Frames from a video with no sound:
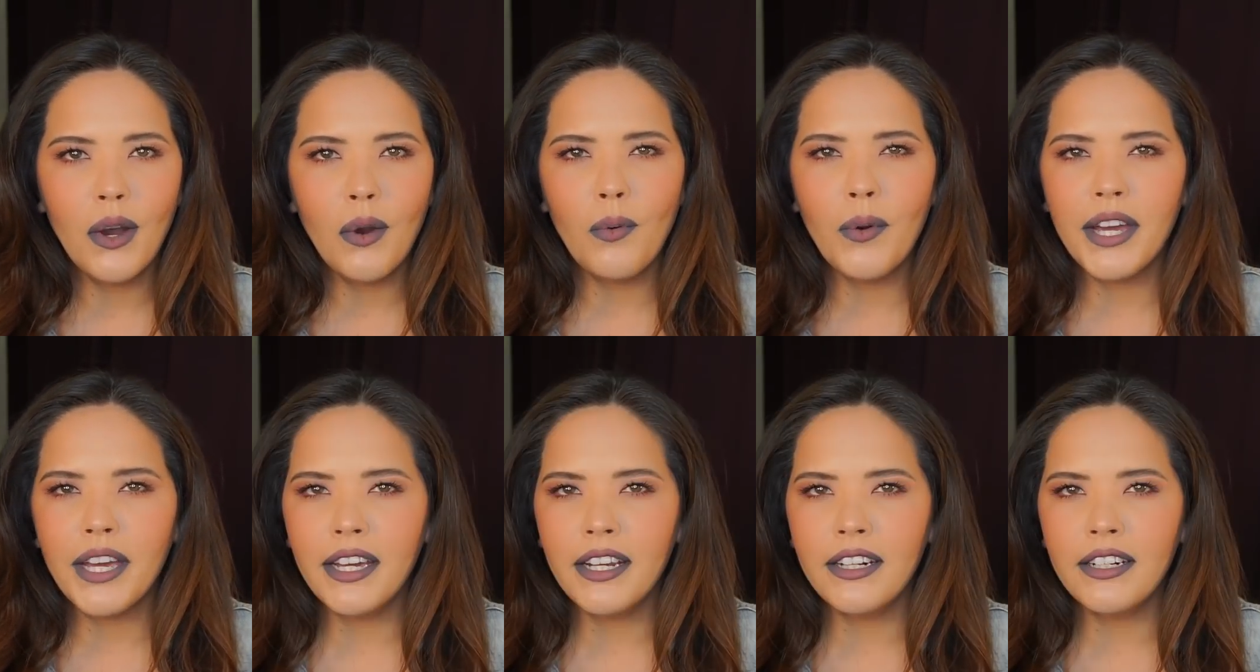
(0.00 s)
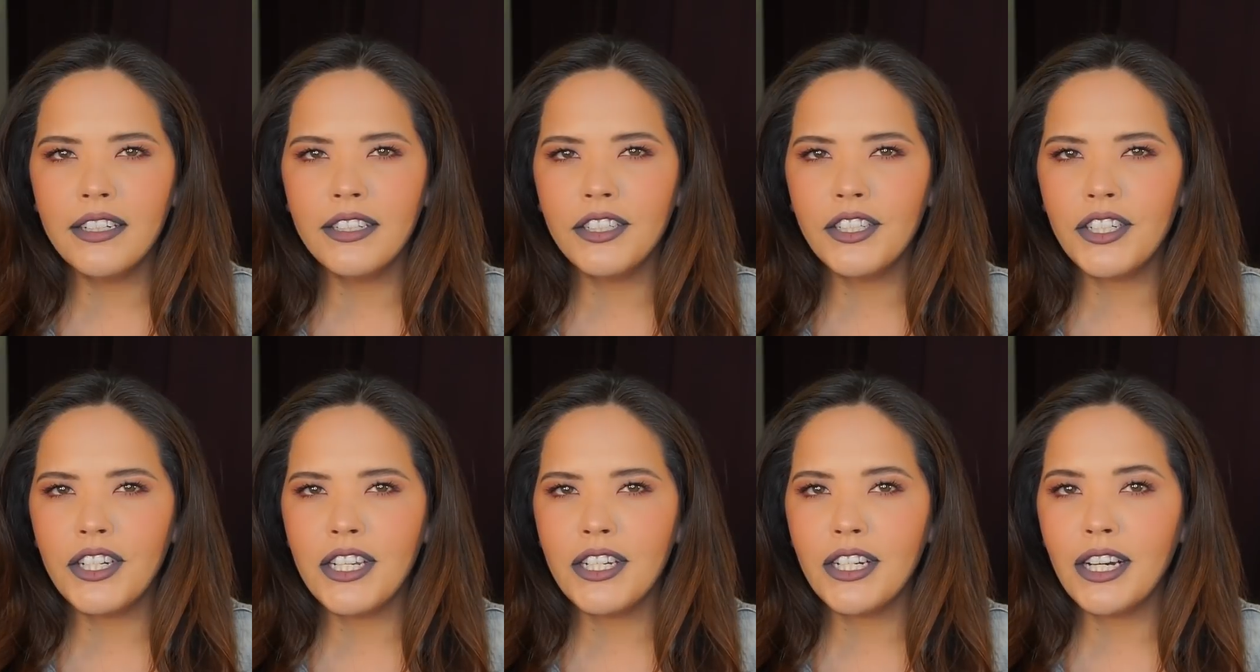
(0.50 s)
where
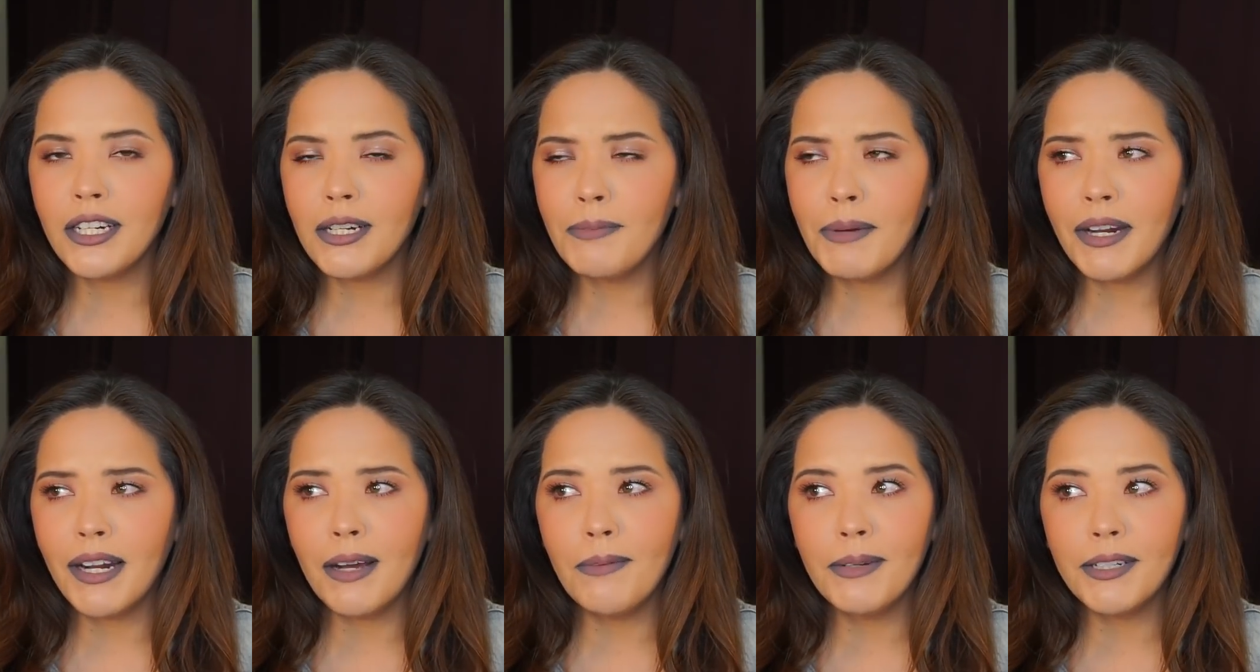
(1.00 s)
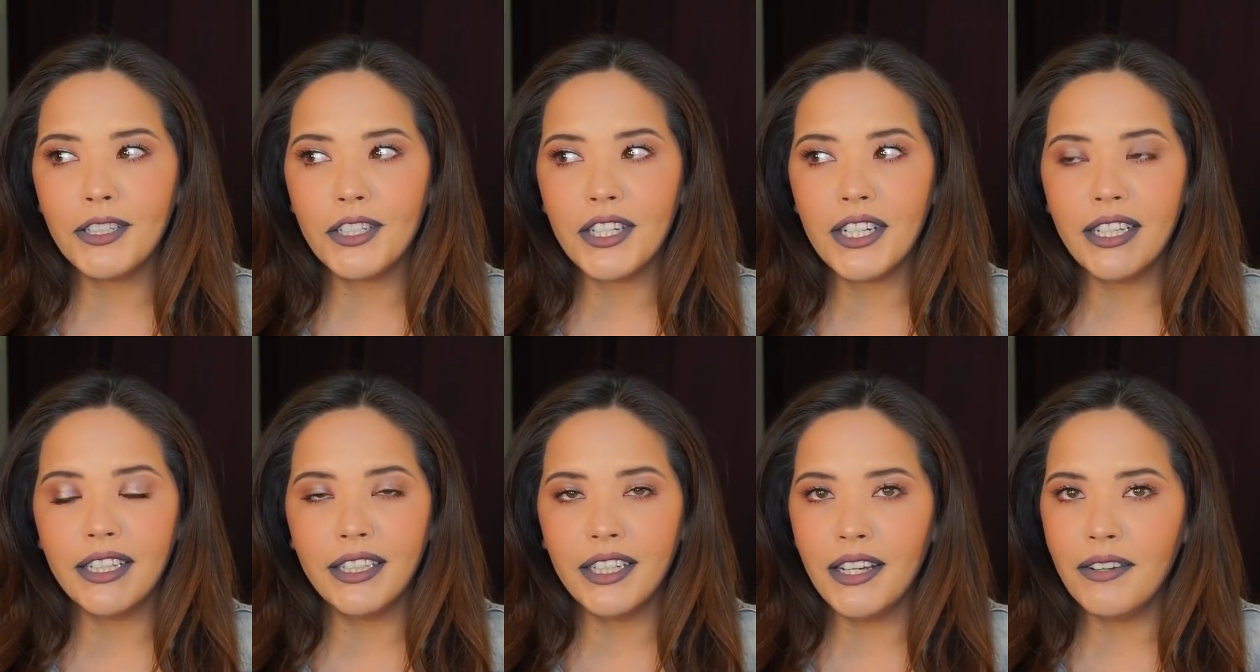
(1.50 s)
she talked about how much
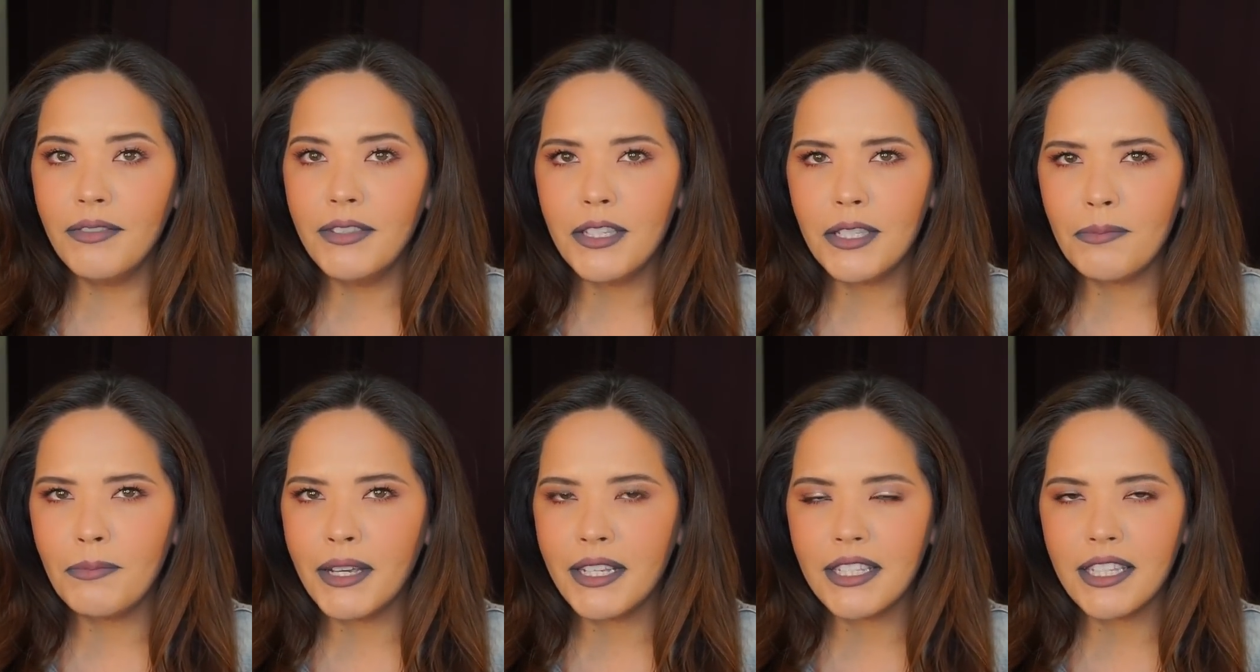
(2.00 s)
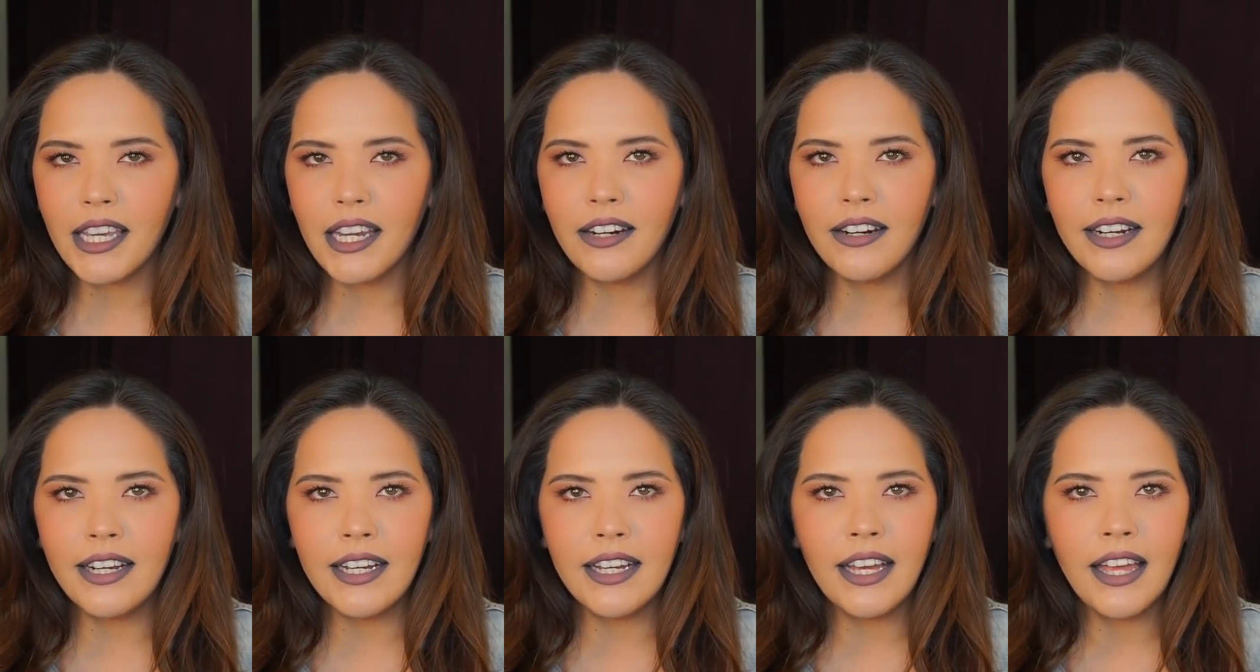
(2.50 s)
she loved this
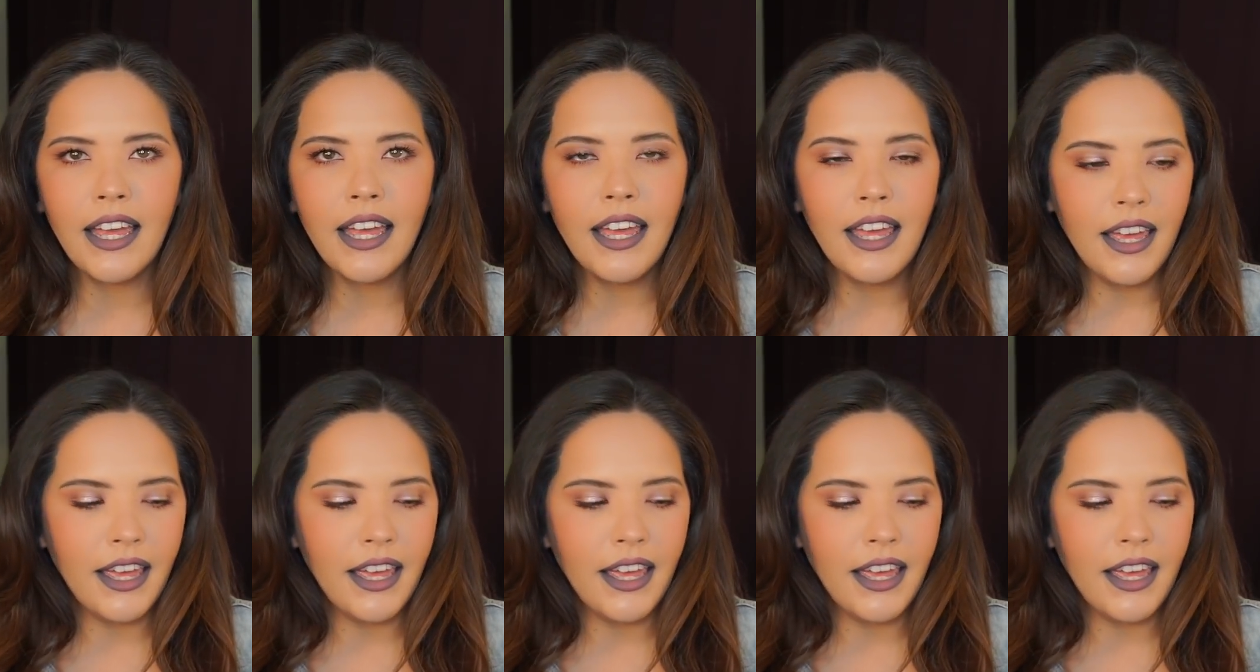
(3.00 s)
mascara